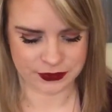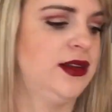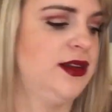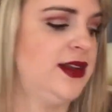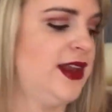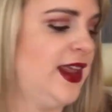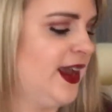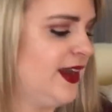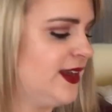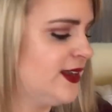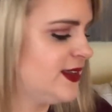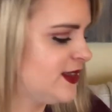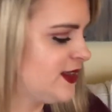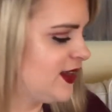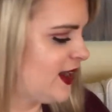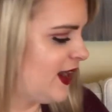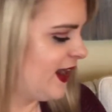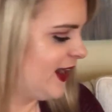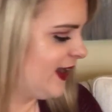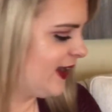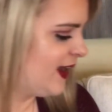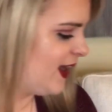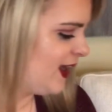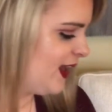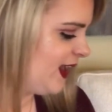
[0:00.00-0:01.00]
Next, I
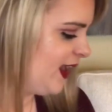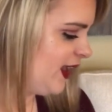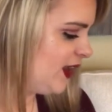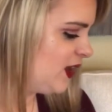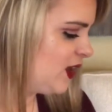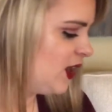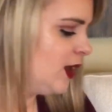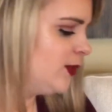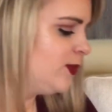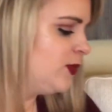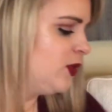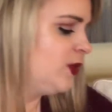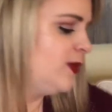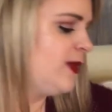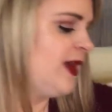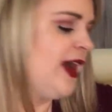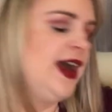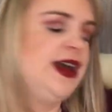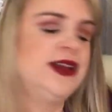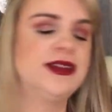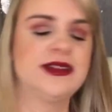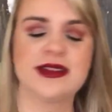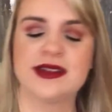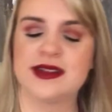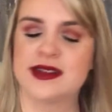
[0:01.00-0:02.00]
got a couple
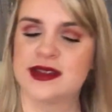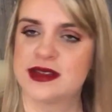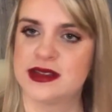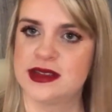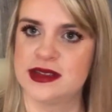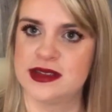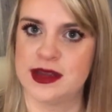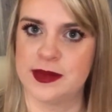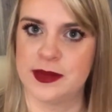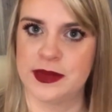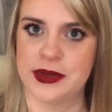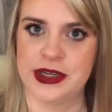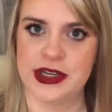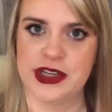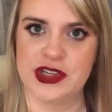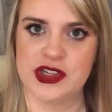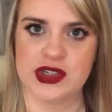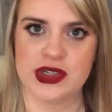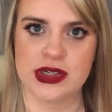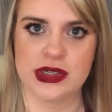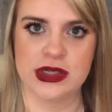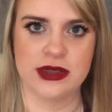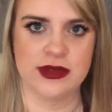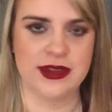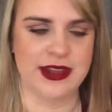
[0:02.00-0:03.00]
masks because I'm pretty
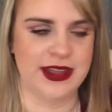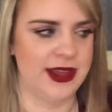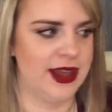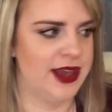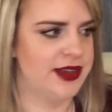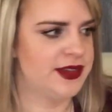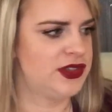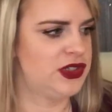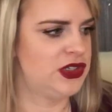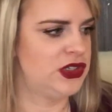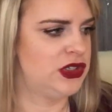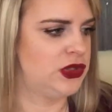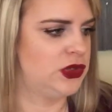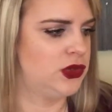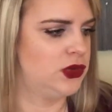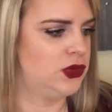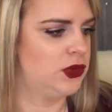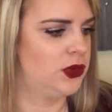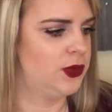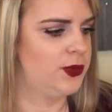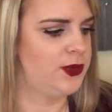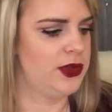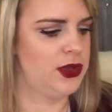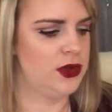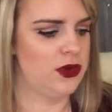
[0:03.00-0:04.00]
sure the Yes
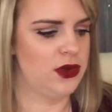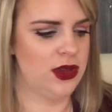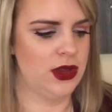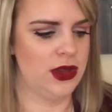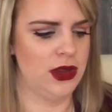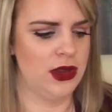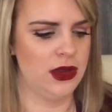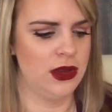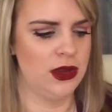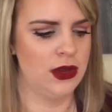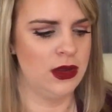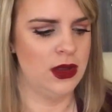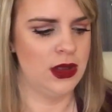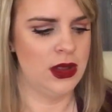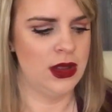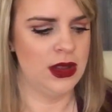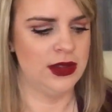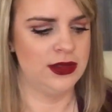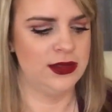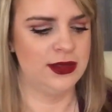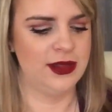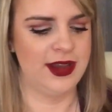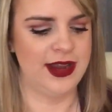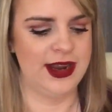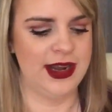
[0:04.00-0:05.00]
to Beauty
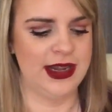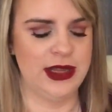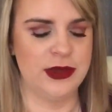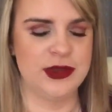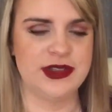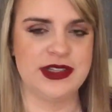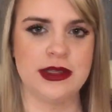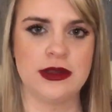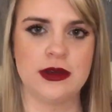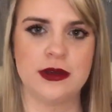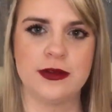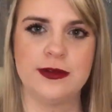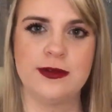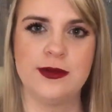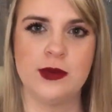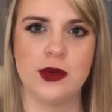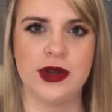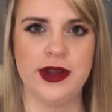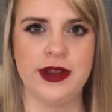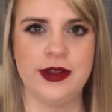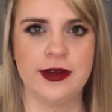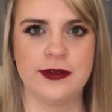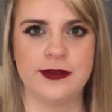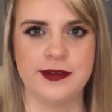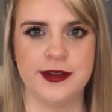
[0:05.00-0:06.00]
line is either
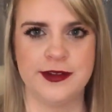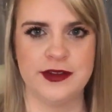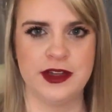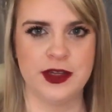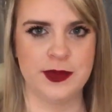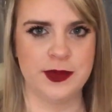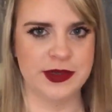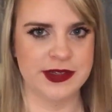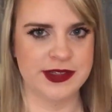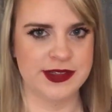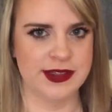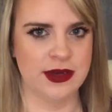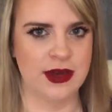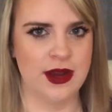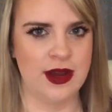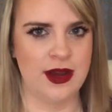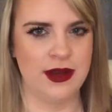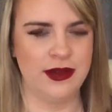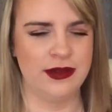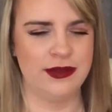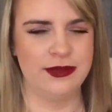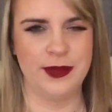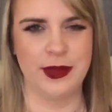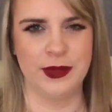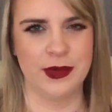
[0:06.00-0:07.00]
forty or fifty percent
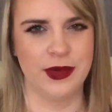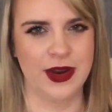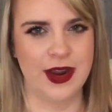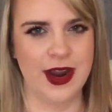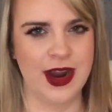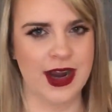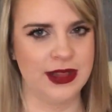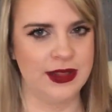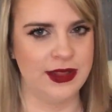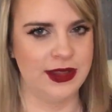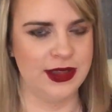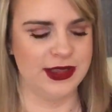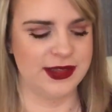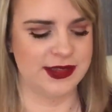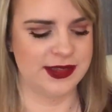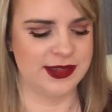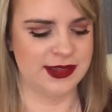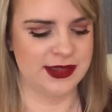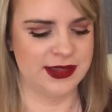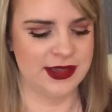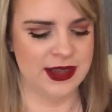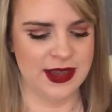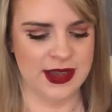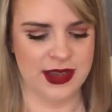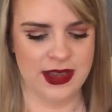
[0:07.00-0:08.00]
off, but
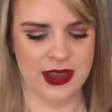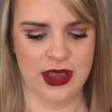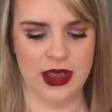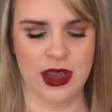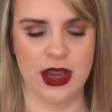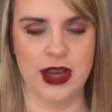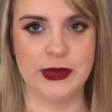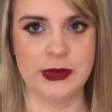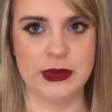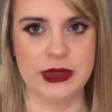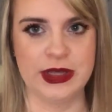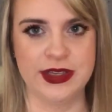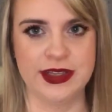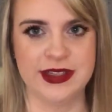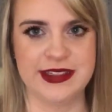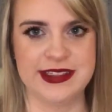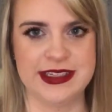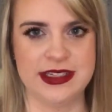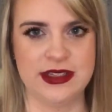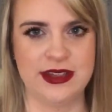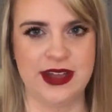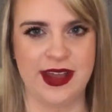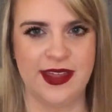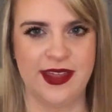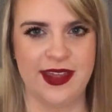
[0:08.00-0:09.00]
regardless, a really good
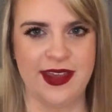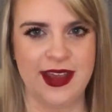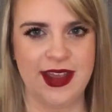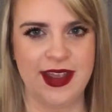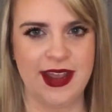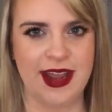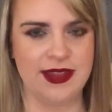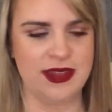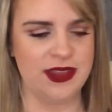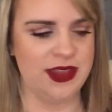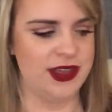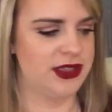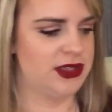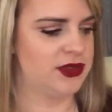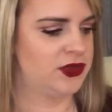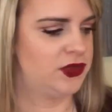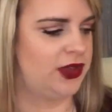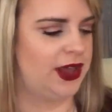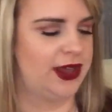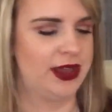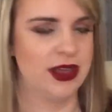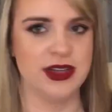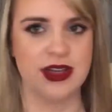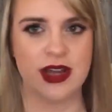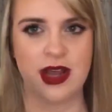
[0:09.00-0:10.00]
deal. I think I got these for
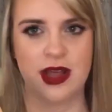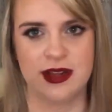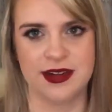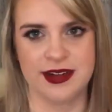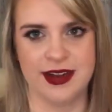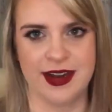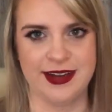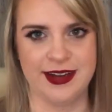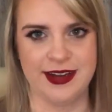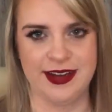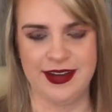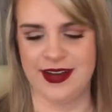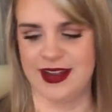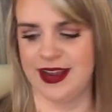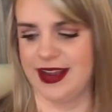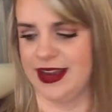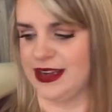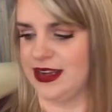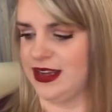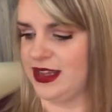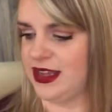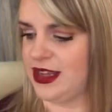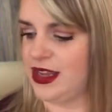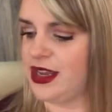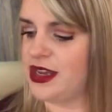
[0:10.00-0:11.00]
like a dollar
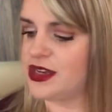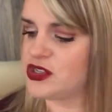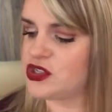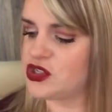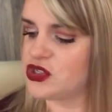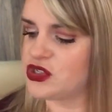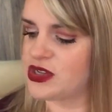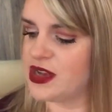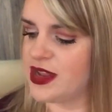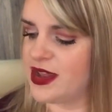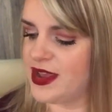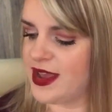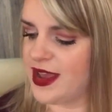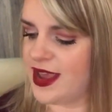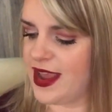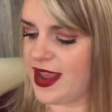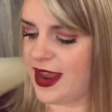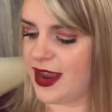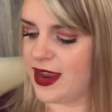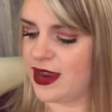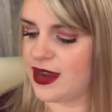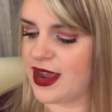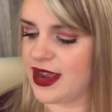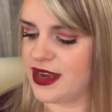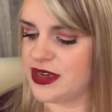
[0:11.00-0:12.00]
ninety-nine each,
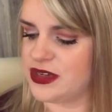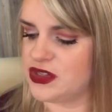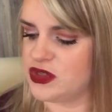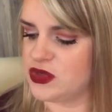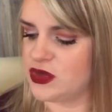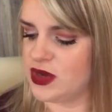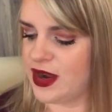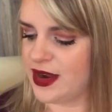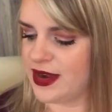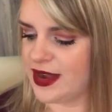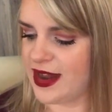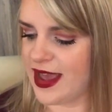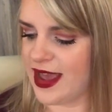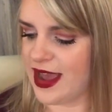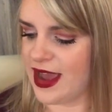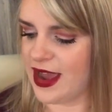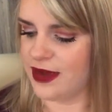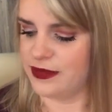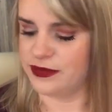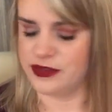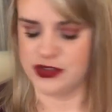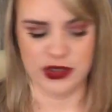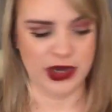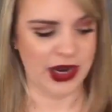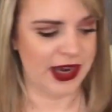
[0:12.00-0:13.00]
and I do not
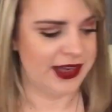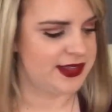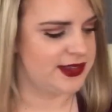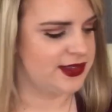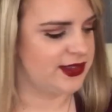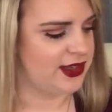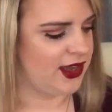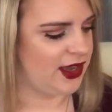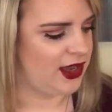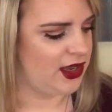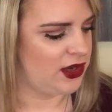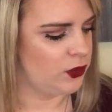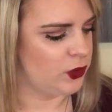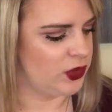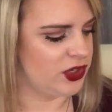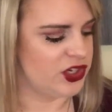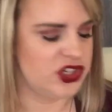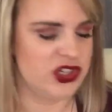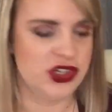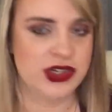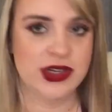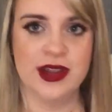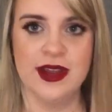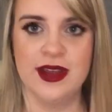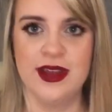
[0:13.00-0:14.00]
have dry skin,
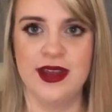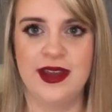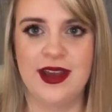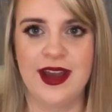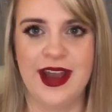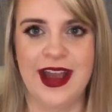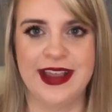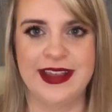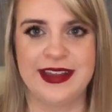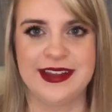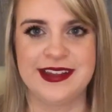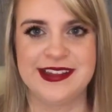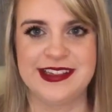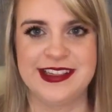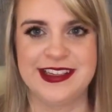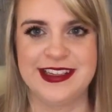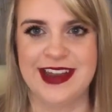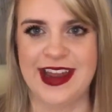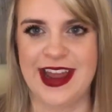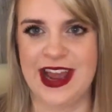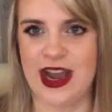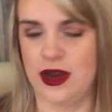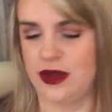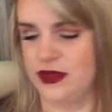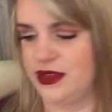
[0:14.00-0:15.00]
which I can see
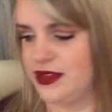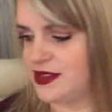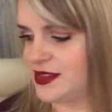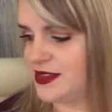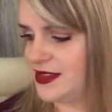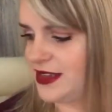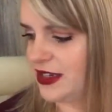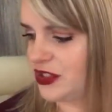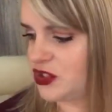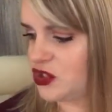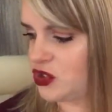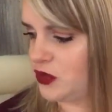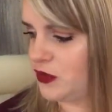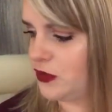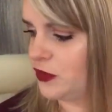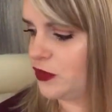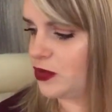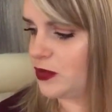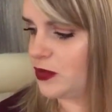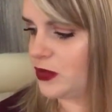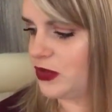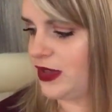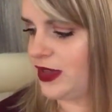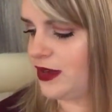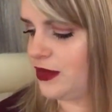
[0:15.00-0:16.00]
now this is actually
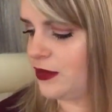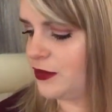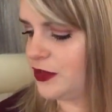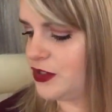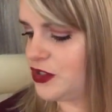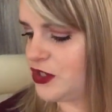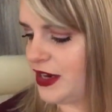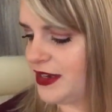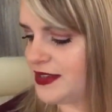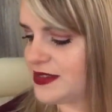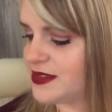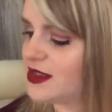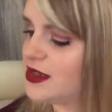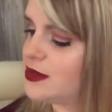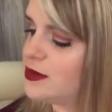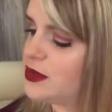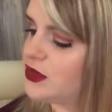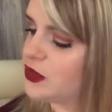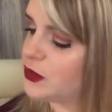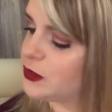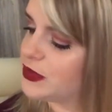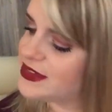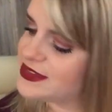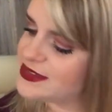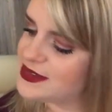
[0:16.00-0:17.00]
formulated for dry skin, but
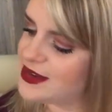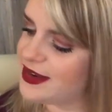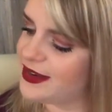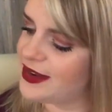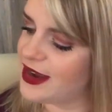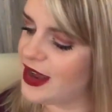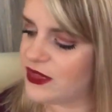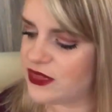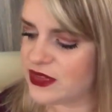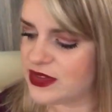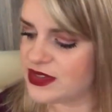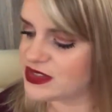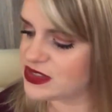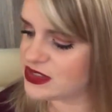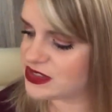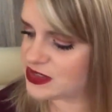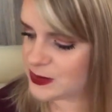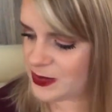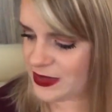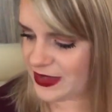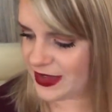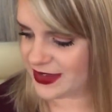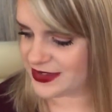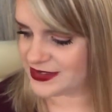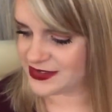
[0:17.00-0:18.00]
the reason I got this is
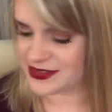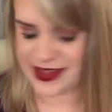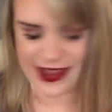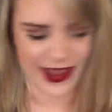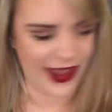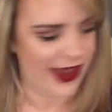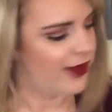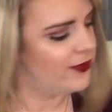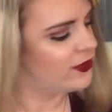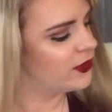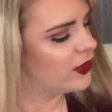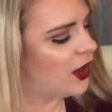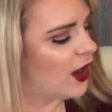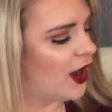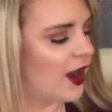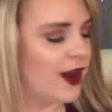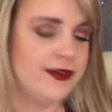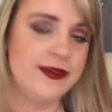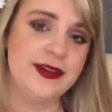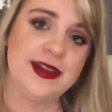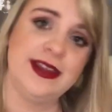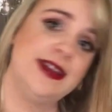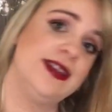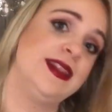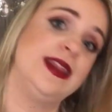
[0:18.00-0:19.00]
because they have
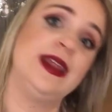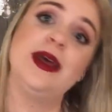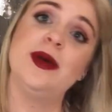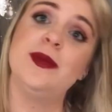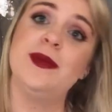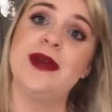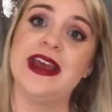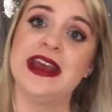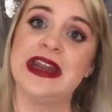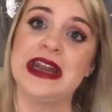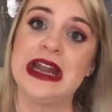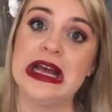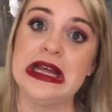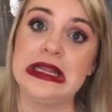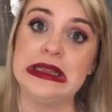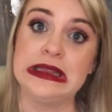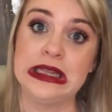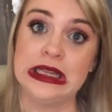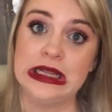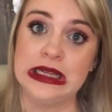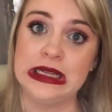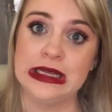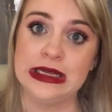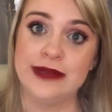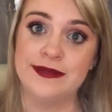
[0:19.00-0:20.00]
coffee in them, and I
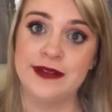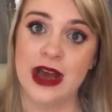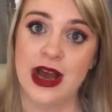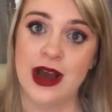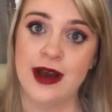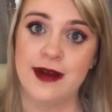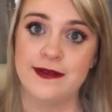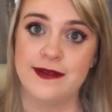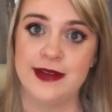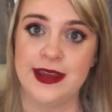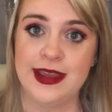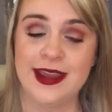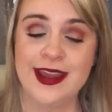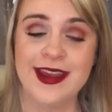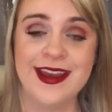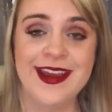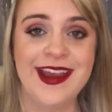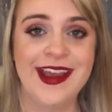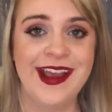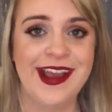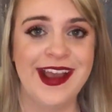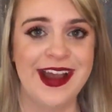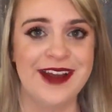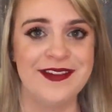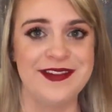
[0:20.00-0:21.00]
love coffee.
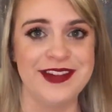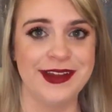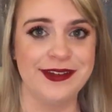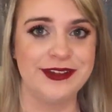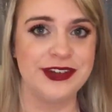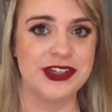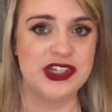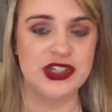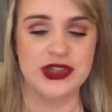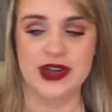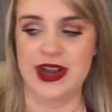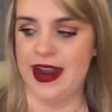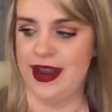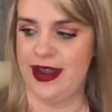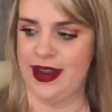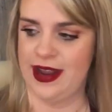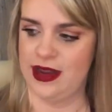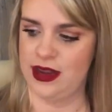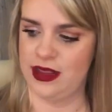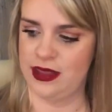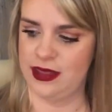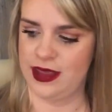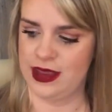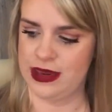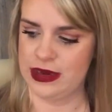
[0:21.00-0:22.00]
I've never tried
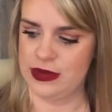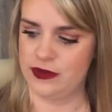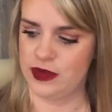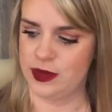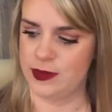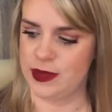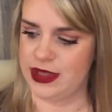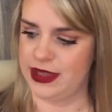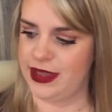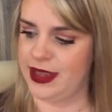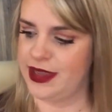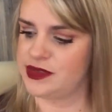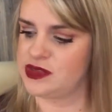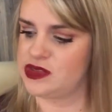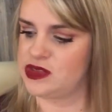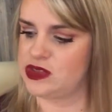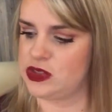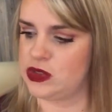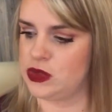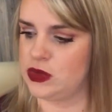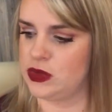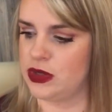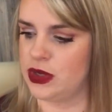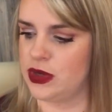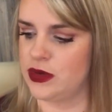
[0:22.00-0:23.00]
anything from the Yes
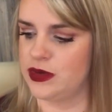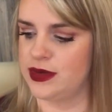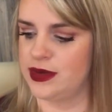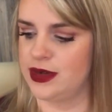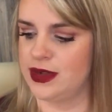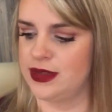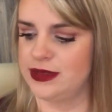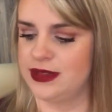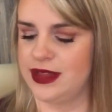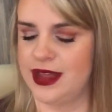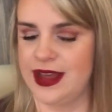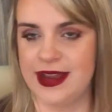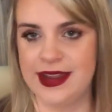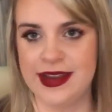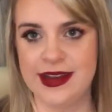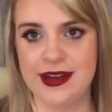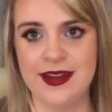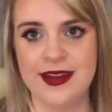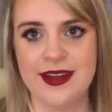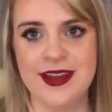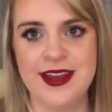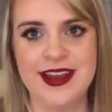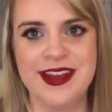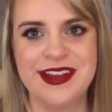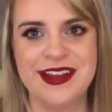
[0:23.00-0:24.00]
to Coconut line,
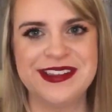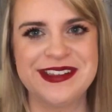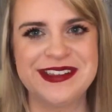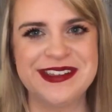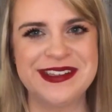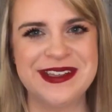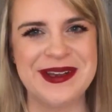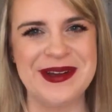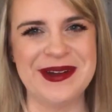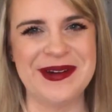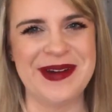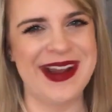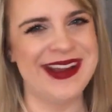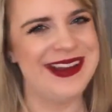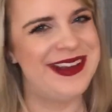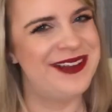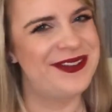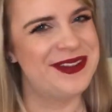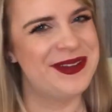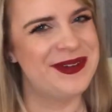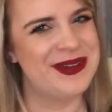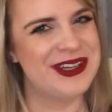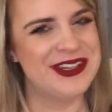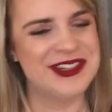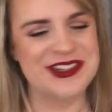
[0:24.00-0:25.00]
so I
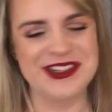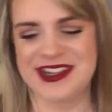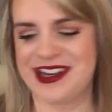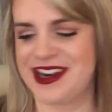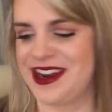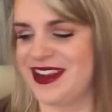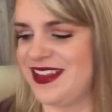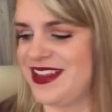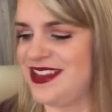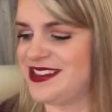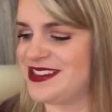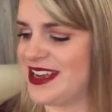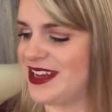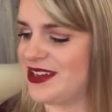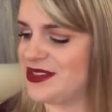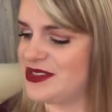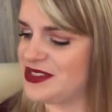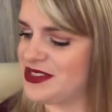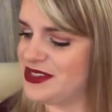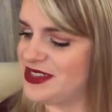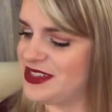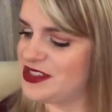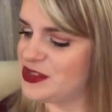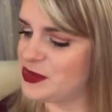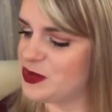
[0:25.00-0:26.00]
definitely wanted to try these out. So
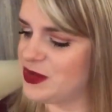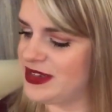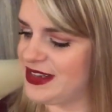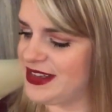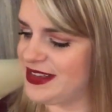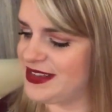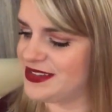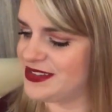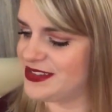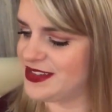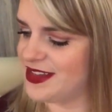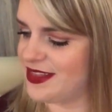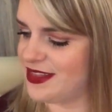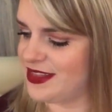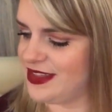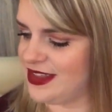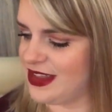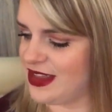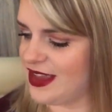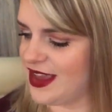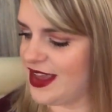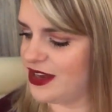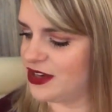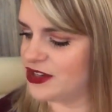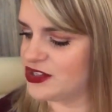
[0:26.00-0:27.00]
this one is
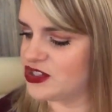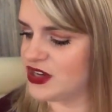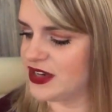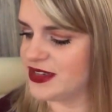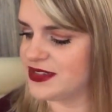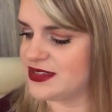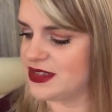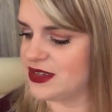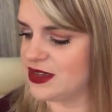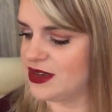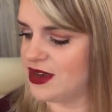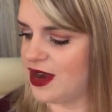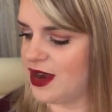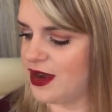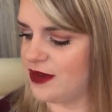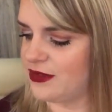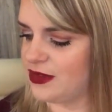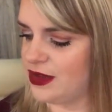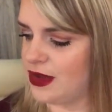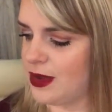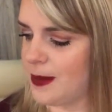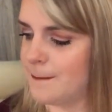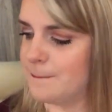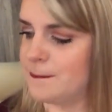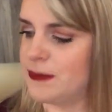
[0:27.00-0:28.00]
the Energizing
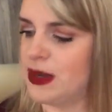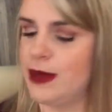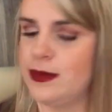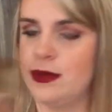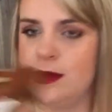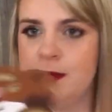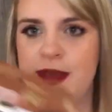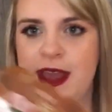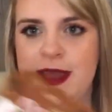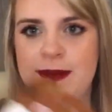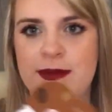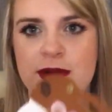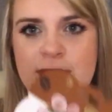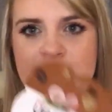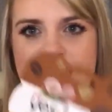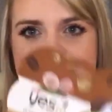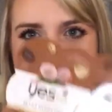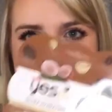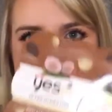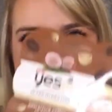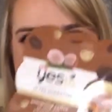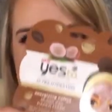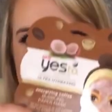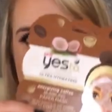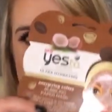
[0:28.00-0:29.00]
Coffee Bubble Paper
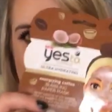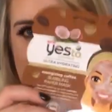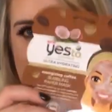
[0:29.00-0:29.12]
Mask.